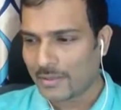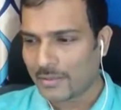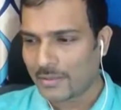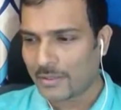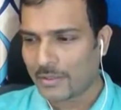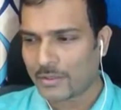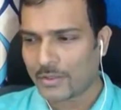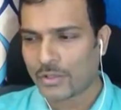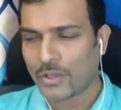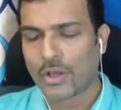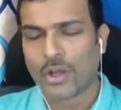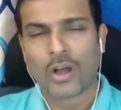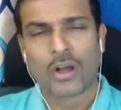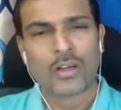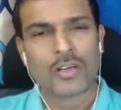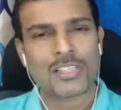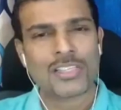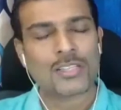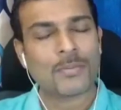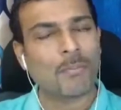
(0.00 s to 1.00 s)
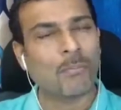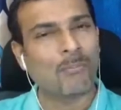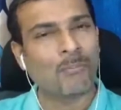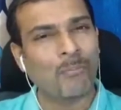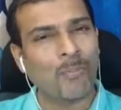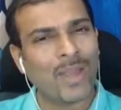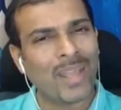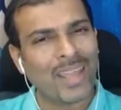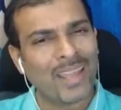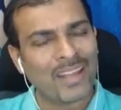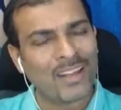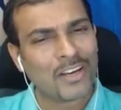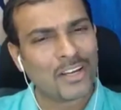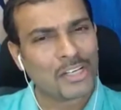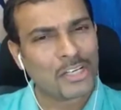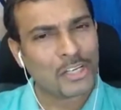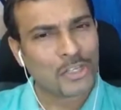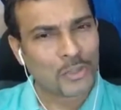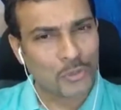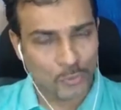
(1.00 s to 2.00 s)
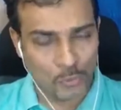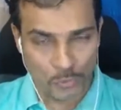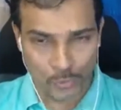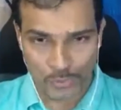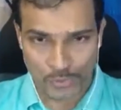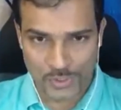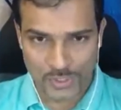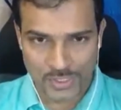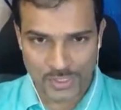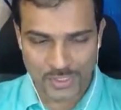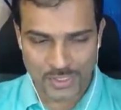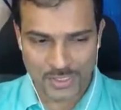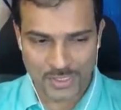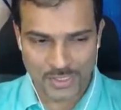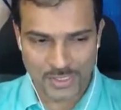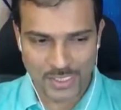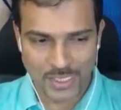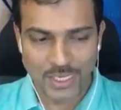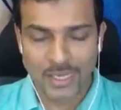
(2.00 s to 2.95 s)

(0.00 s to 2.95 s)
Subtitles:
the thoughts may reduce